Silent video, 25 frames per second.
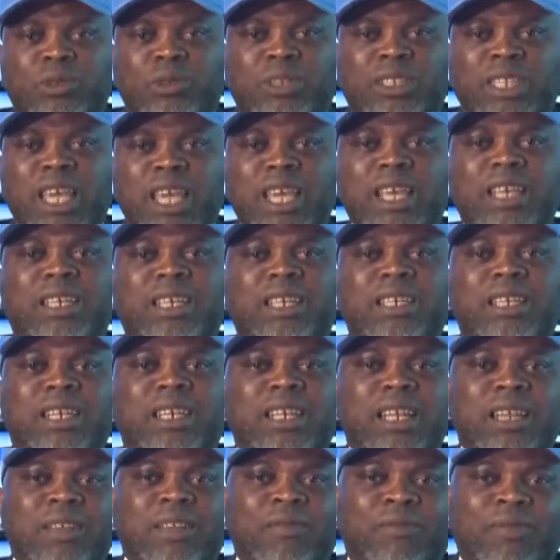to think in
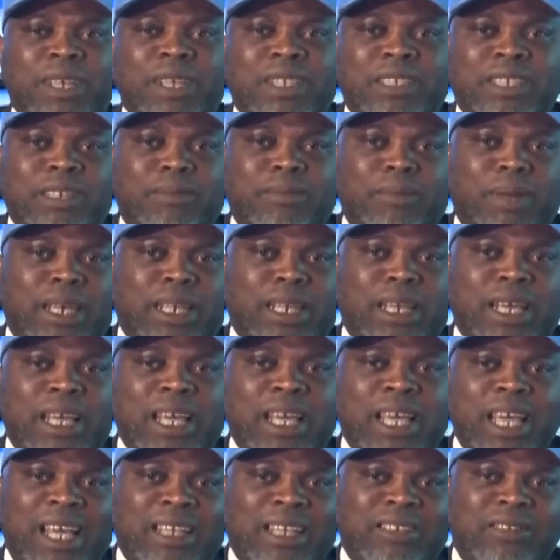an elevated
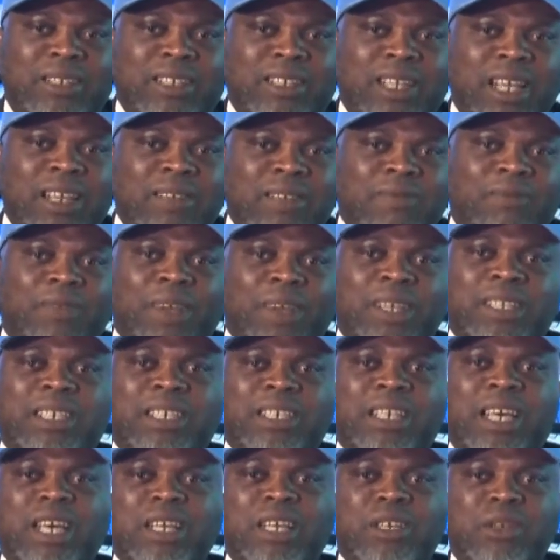manner, has not
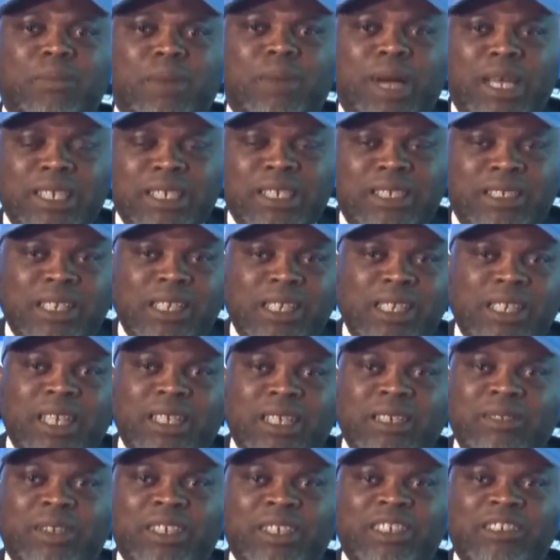elevated our humanity in
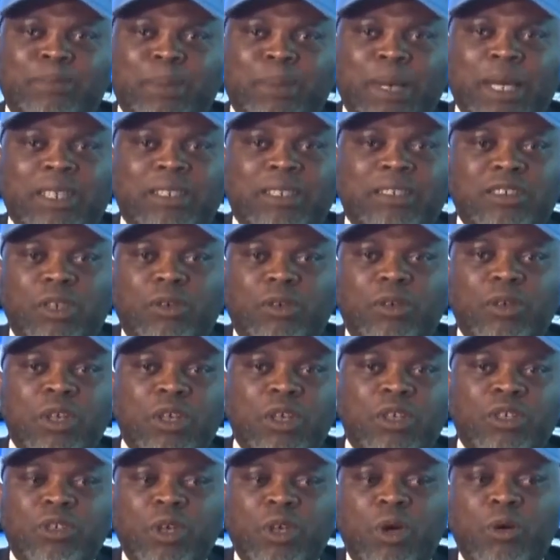any respect. You
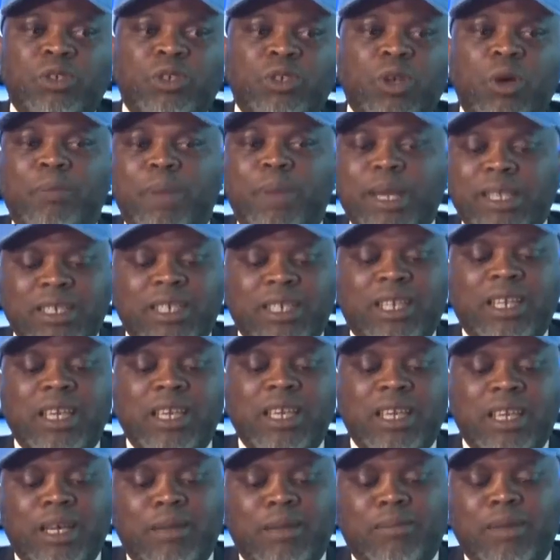know, so
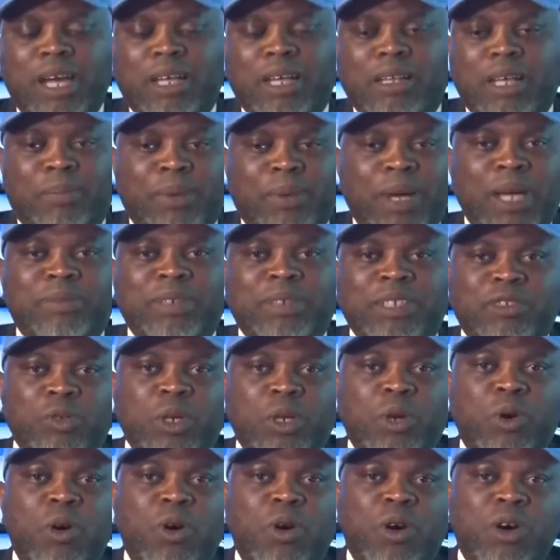basically, perhaps as
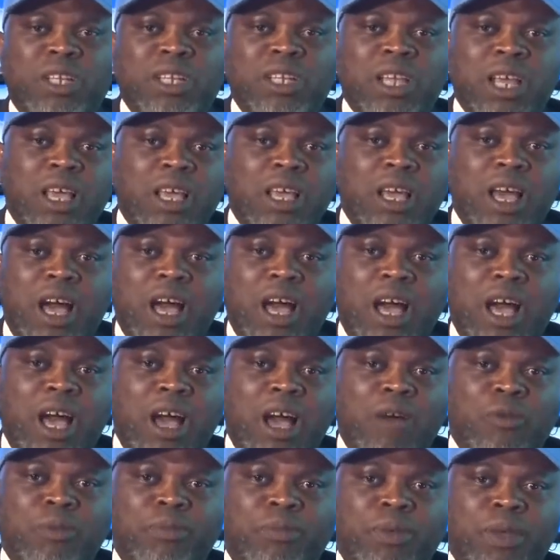we go on,
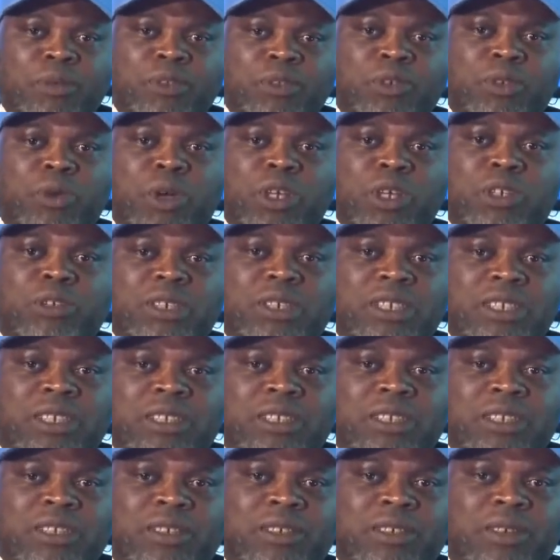we'll be able to go into the
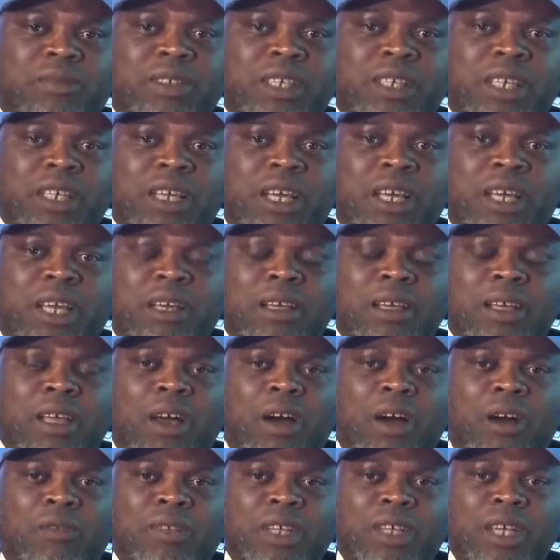details of
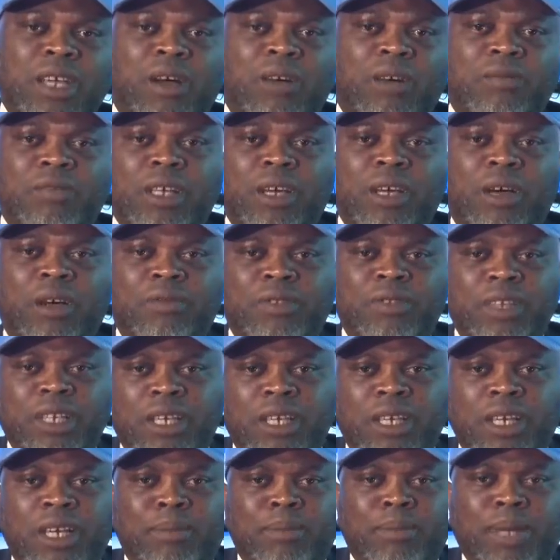
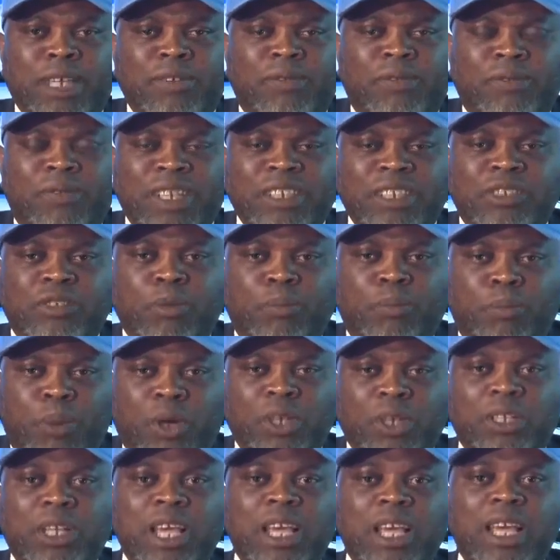the manifesto.
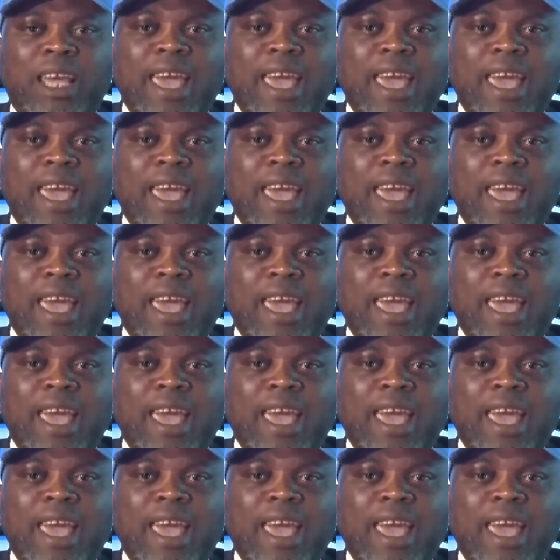But